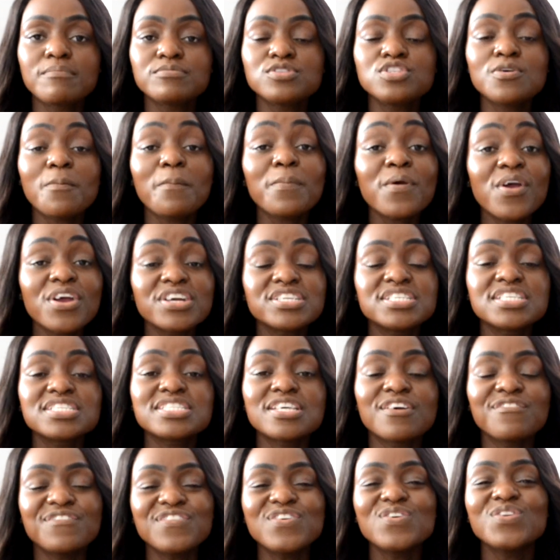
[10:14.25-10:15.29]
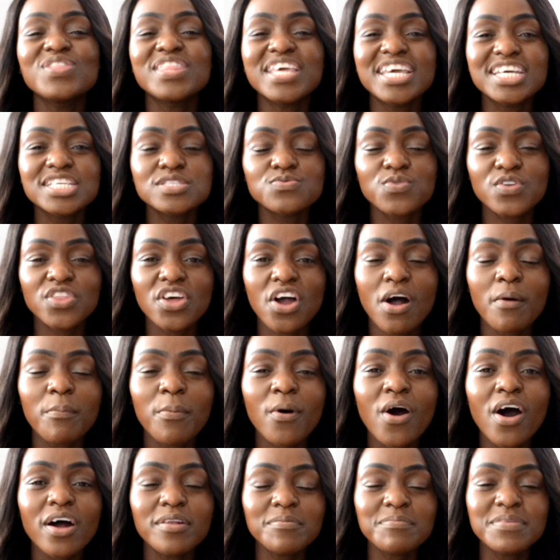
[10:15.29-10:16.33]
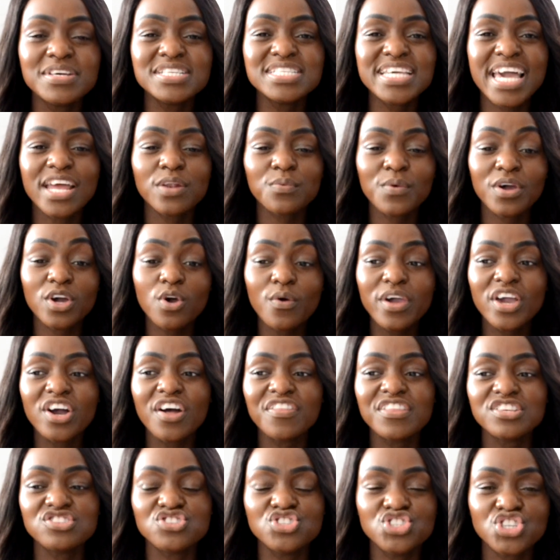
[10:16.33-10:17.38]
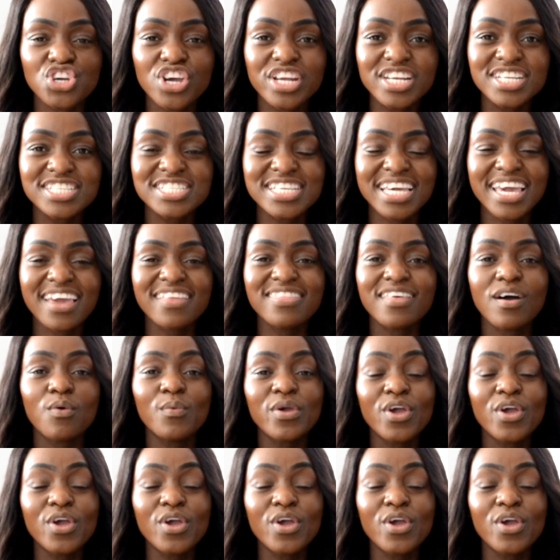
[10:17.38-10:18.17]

to purchase a few things for the apartment, and we're going on this journey together.